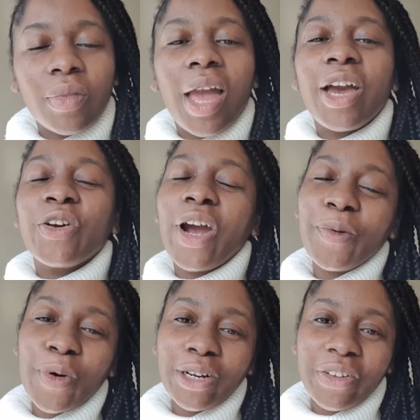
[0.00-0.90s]
A
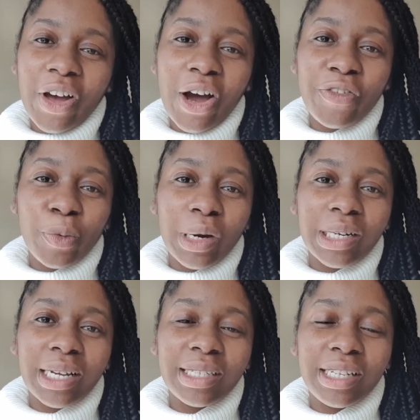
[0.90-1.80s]
great product that Ivy Wild
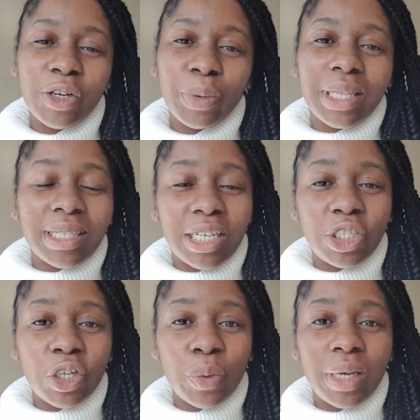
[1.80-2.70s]
has to deal with this
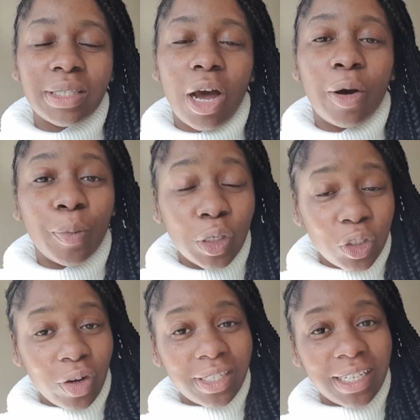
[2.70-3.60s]
issue is our
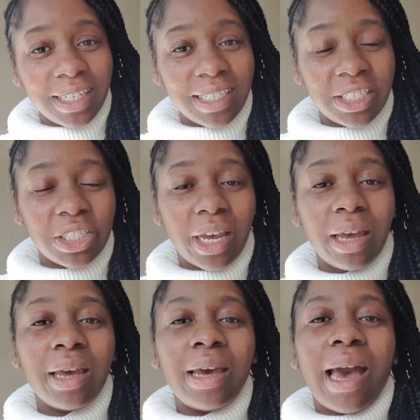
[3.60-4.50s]
Moisturising Conditioner,
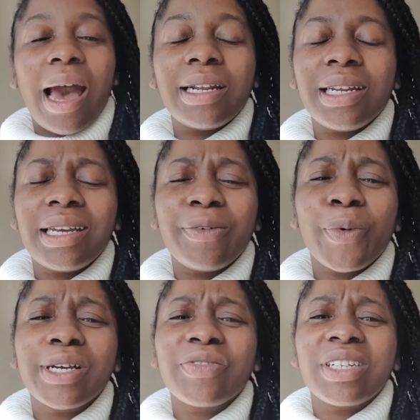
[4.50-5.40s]
and it
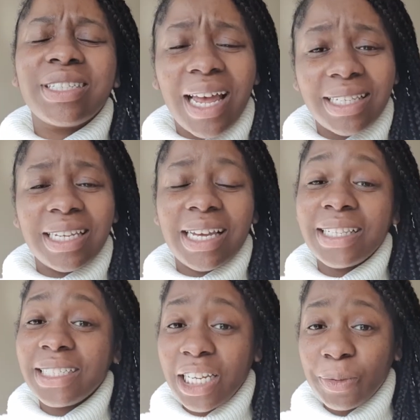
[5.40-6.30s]
works fantastic as
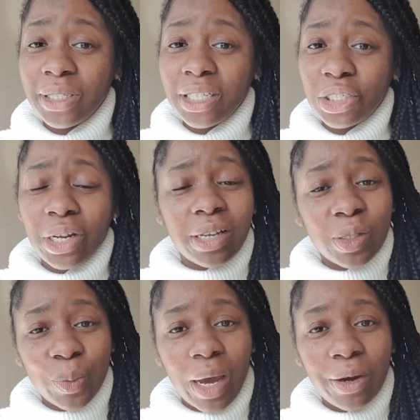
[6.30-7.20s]
a deep conditioner
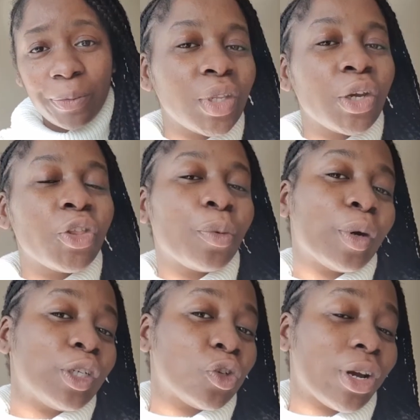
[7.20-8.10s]
as well. The
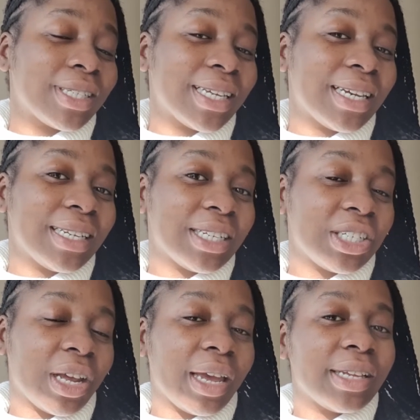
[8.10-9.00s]
Moisturising
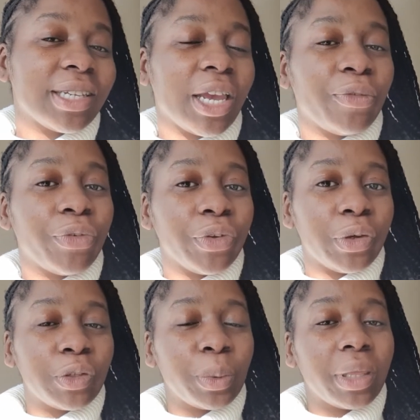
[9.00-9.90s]
Conditioner is
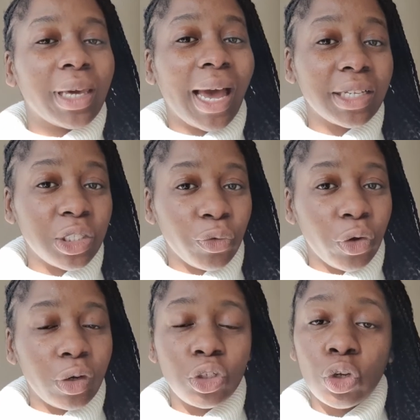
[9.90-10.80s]
infused with castor
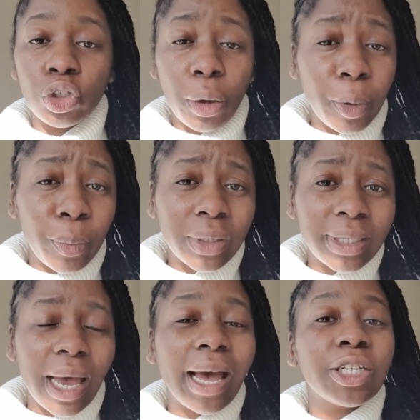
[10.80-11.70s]
oil, jojoba
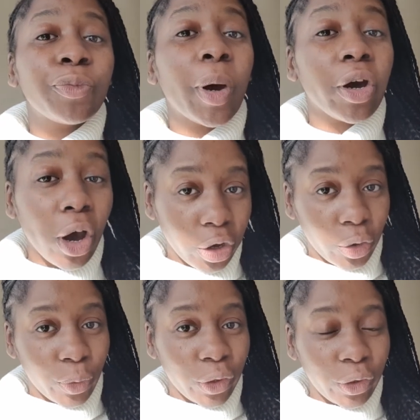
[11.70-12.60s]
butter and
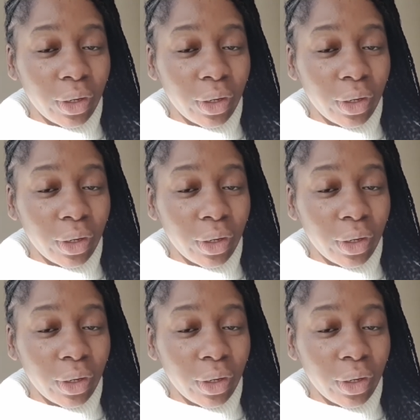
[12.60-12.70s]
manganga oil.